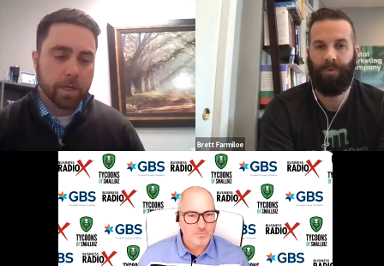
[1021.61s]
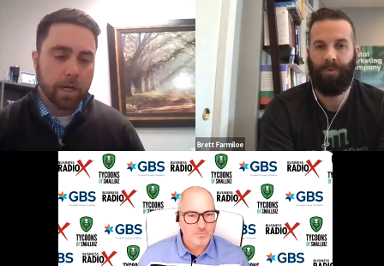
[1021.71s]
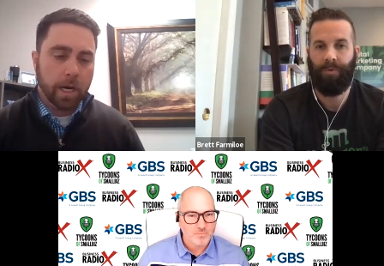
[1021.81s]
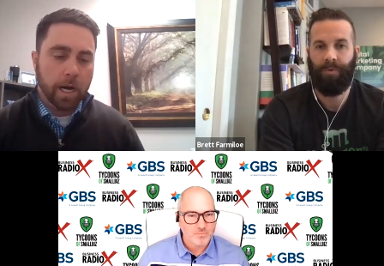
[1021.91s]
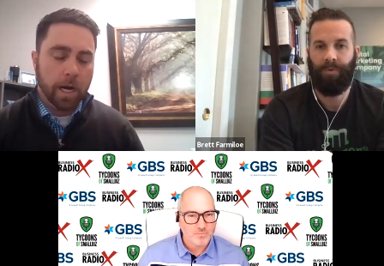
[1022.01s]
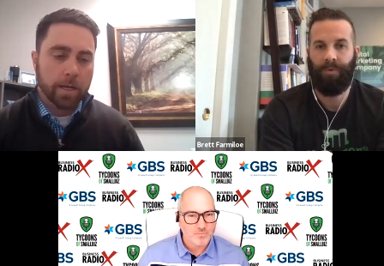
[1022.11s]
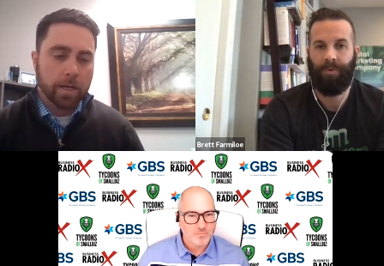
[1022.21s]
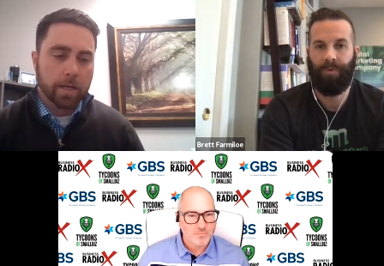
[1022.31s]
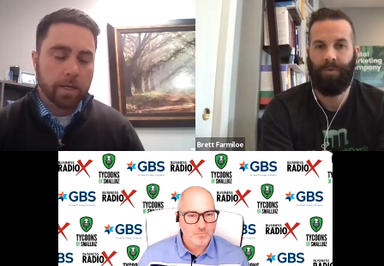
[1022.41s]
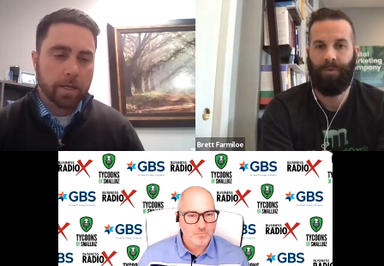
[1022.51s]
Speaker 1: uh,
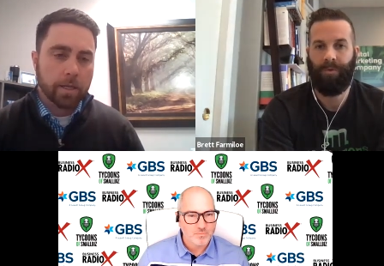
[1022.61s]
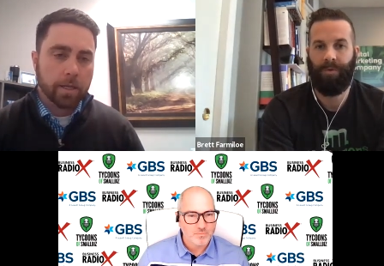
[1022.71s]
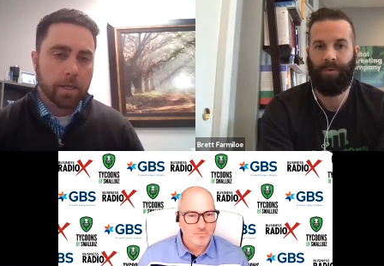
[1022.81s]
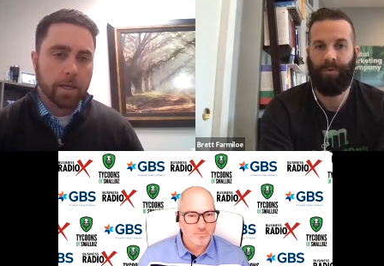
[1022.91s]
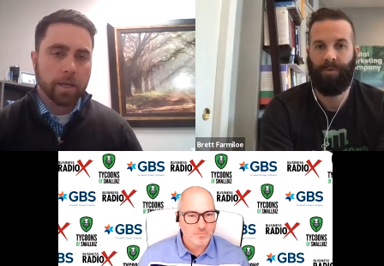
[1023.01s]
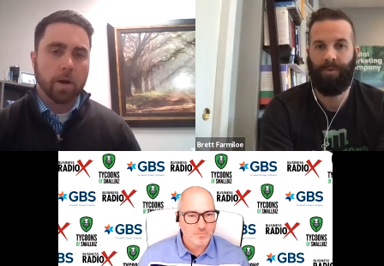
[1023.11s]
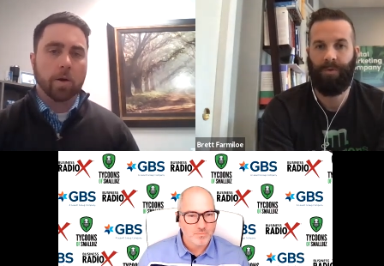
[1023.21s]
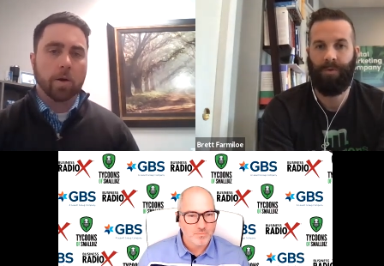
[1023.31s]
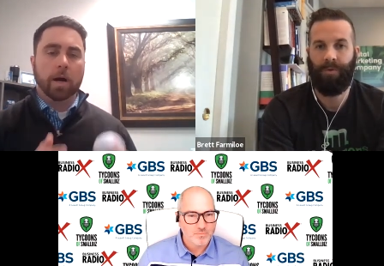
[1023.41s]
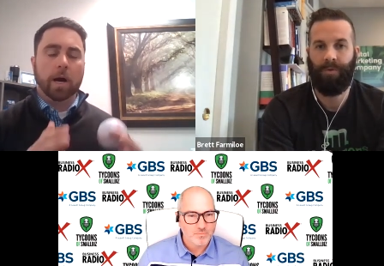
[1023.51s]
you know,
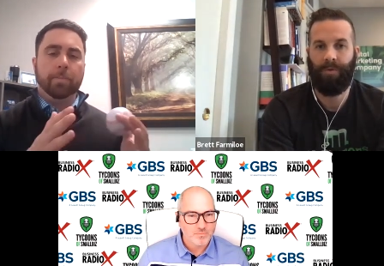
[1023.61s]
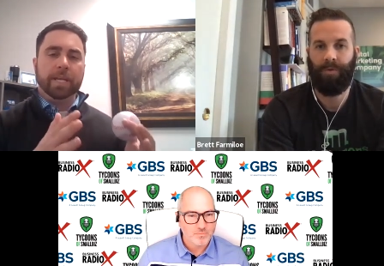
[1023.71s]
a, a